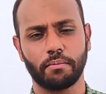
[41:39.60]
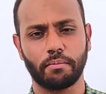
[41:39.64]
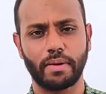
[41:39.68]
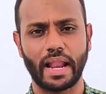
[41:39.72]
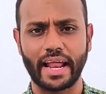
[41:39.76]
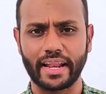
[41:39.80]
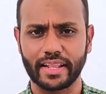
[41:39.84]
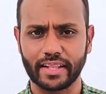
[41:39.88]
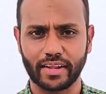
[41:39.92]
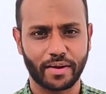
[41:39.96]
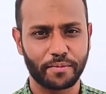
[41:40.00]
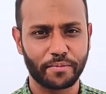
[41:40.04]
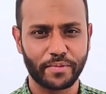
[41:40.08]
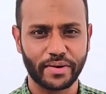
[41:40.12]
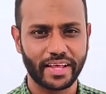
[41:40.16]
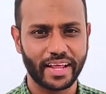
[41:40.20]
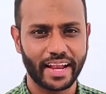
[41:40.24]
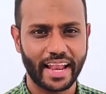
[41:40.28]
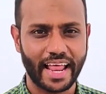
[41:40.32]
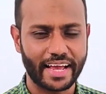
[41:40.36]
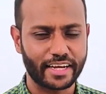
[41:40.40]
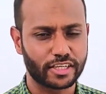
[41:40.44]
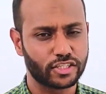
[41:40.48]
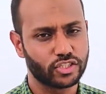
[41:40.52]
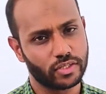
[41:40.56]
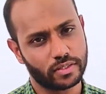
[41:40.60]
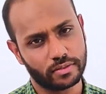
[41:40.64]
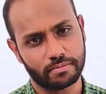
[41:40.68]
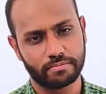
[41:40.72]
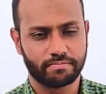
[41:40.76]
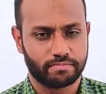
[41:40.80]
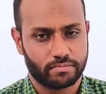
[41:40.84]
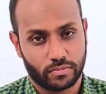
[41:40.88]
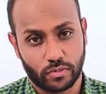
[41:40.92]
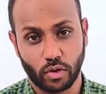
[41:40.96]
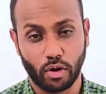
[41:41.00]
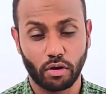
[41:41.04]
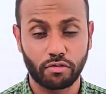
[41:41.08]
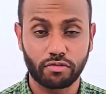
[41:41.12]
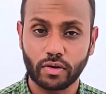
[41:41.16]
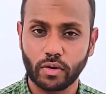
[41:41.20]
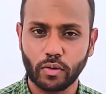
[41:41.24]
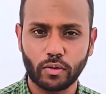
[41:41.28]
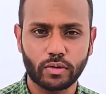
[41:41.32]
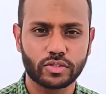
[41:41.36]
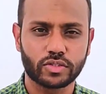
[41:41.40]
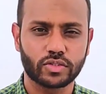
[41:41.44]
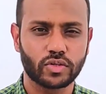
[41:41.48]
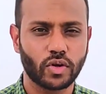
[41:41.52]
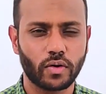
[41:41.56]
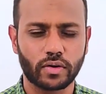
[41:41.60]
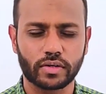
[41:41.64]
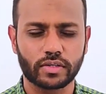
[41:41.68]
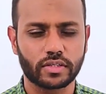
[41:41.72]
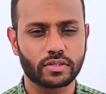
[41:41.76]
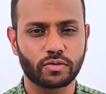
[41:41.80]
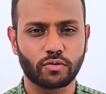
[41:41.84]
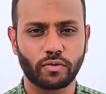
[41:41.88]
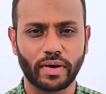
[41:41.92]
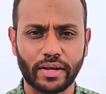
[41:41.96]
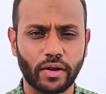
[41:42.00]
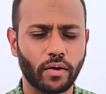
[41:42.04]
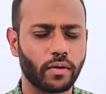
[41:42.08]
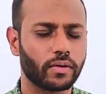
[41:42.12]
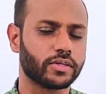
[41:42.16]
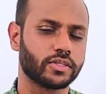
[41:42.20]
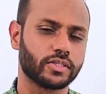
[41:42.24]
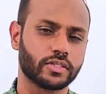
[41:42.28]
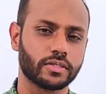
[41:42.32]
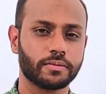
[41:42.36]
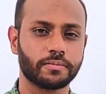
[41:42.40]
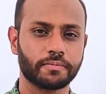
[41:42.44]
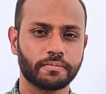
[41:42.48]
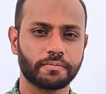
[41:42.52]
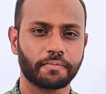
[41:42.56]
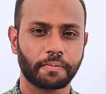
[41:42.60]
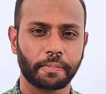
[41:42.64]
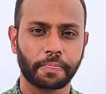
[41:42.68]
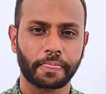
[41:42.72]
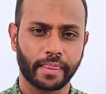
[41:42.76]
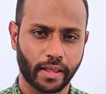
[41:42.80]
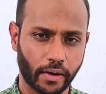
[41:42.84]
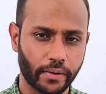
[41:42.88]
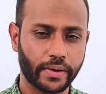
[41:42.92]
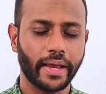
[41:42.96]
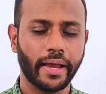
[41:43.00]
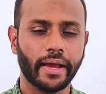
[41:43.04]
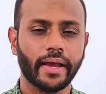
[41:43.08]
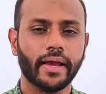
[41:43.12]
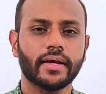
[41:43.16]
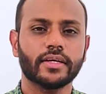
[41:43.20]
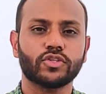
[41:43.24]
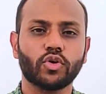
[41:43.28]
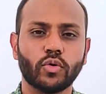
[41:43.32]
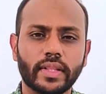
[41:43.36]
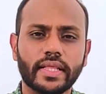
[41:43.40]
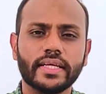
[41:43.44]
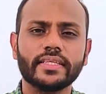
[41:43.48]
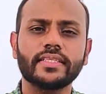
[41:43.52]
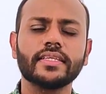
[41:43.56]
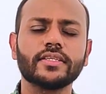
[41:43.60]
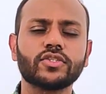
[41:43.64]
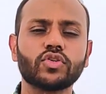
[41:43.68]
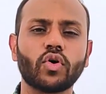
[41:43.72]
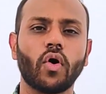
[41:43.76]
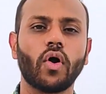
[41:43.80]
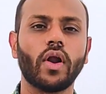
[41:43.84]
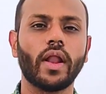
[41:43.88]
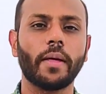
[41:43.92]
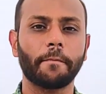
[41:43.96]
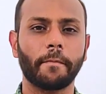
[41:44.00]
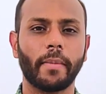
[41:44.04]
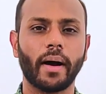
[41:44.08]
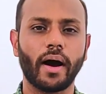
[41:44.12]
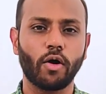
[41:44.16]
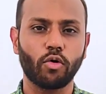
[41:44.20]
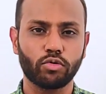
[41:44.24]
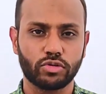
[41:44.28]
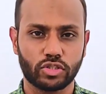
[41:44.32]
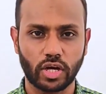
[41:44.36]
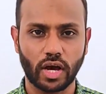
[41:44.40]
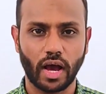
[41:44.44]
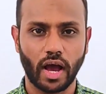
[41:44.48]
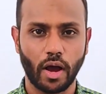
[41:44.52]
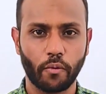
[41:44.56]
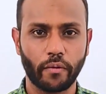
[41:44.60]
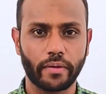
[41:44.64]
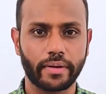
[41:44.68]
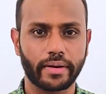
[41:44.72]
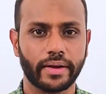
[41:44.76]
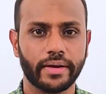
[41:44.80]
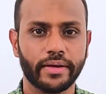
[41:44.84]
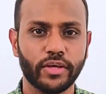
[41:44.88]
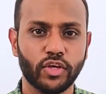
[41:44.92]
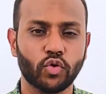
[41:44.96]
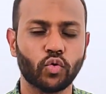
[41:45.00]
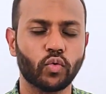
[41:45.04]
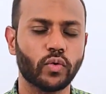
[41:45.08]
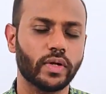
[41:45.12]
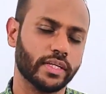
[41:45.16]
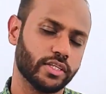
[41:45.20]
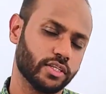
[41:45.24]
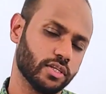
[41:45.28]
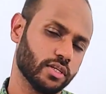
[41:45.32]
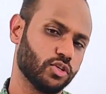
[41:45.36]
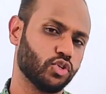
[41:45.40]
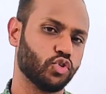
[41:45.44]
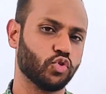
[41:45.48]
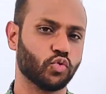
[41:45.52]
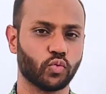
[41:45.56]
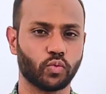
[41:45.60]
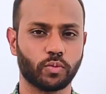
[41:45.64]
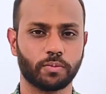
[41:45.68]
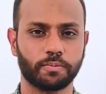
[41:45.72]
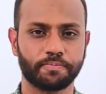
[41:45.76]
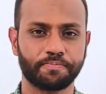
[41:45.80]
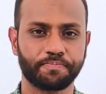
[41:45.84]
plan the remedial action. Of course not. Why not? Okay. So this is all about our unit 2.